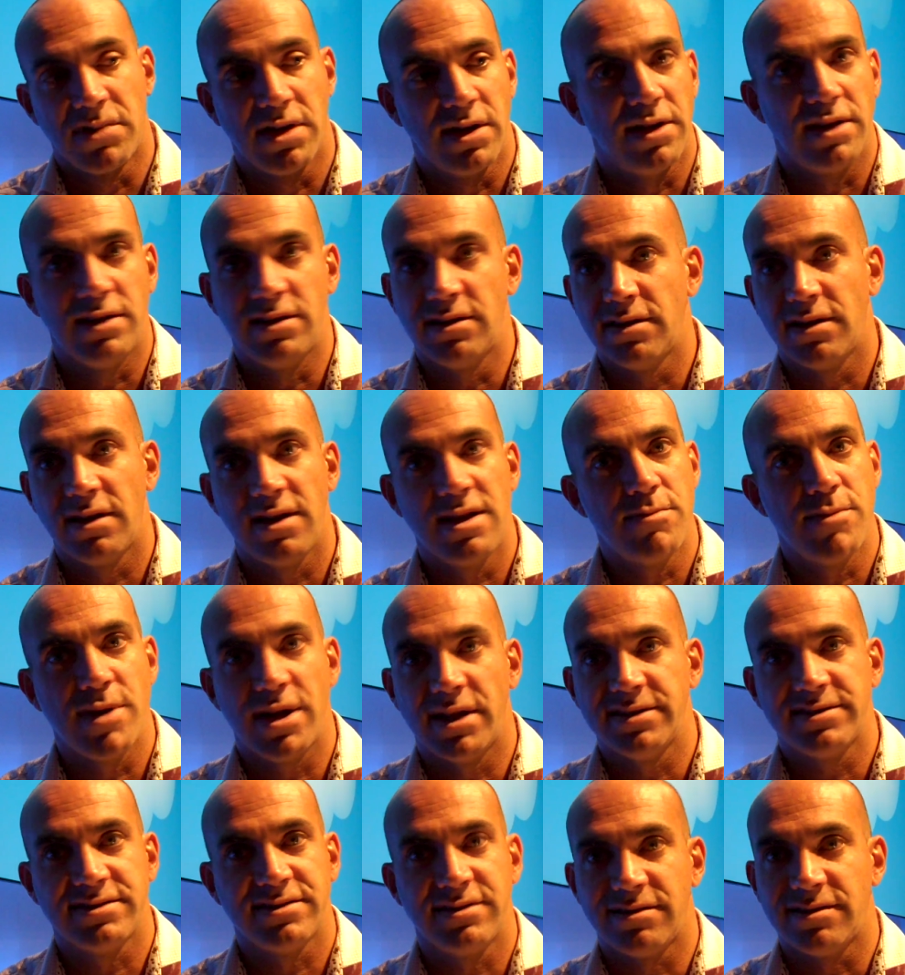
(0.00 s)
And
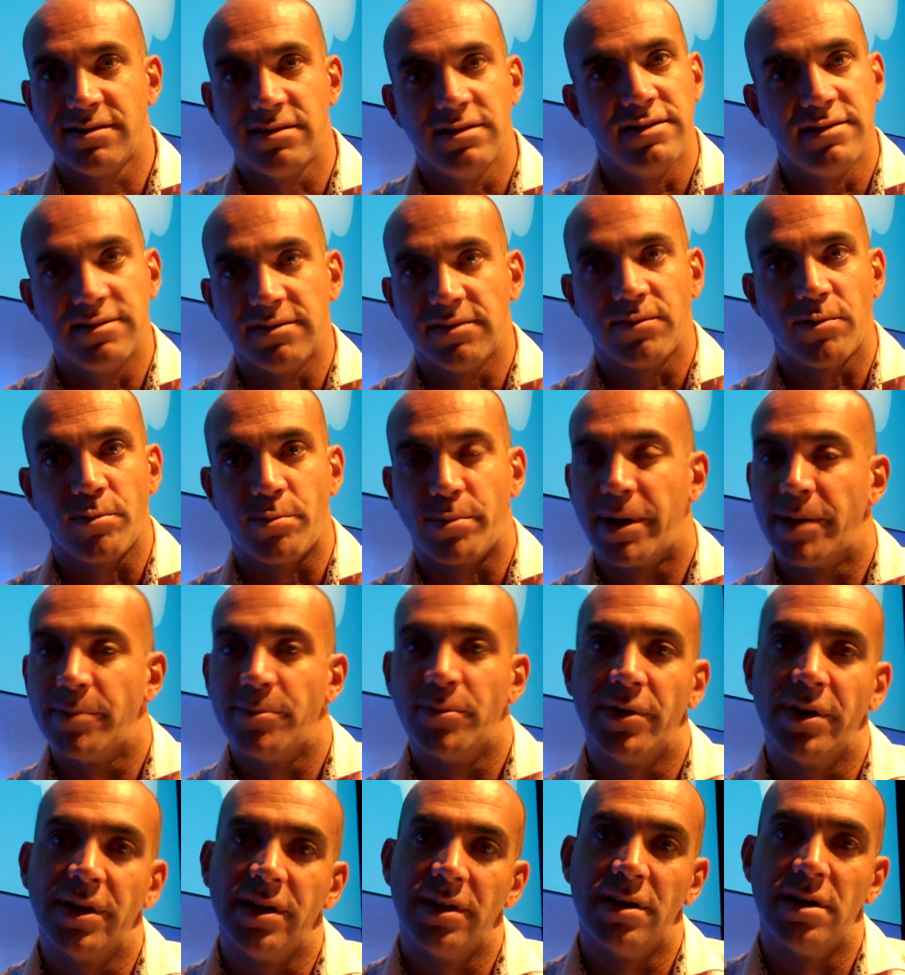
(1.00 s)
email isn't the
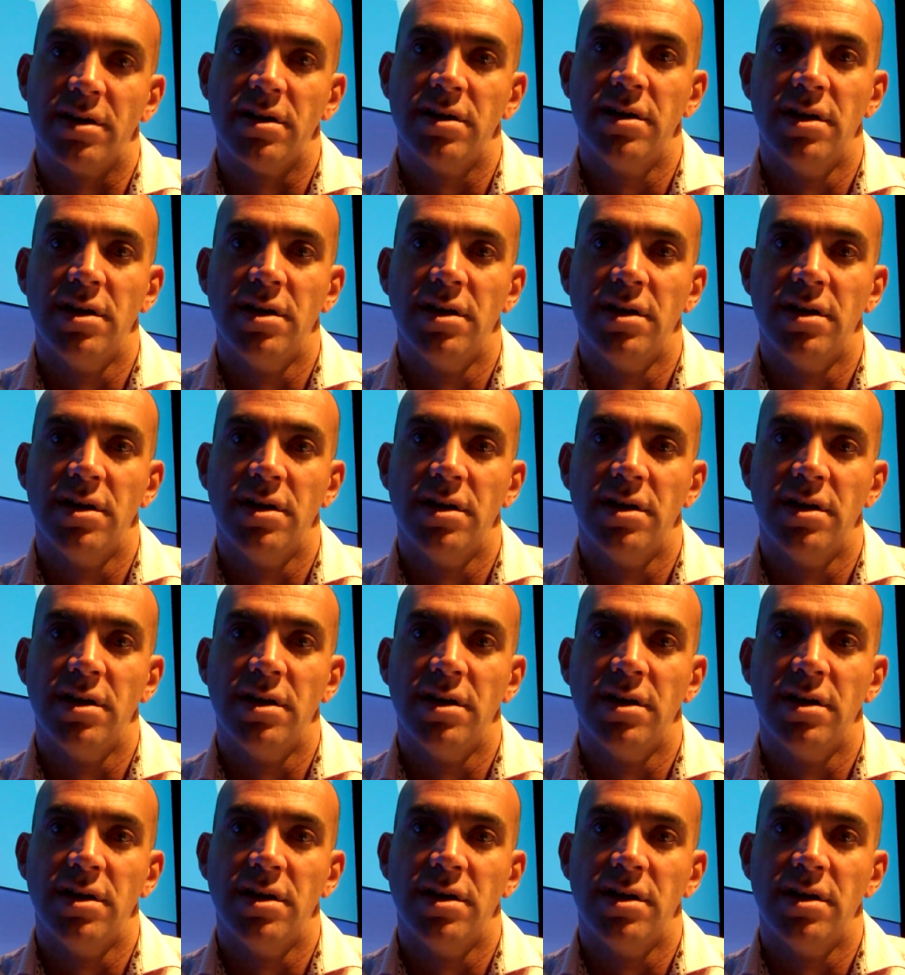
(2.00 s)
primary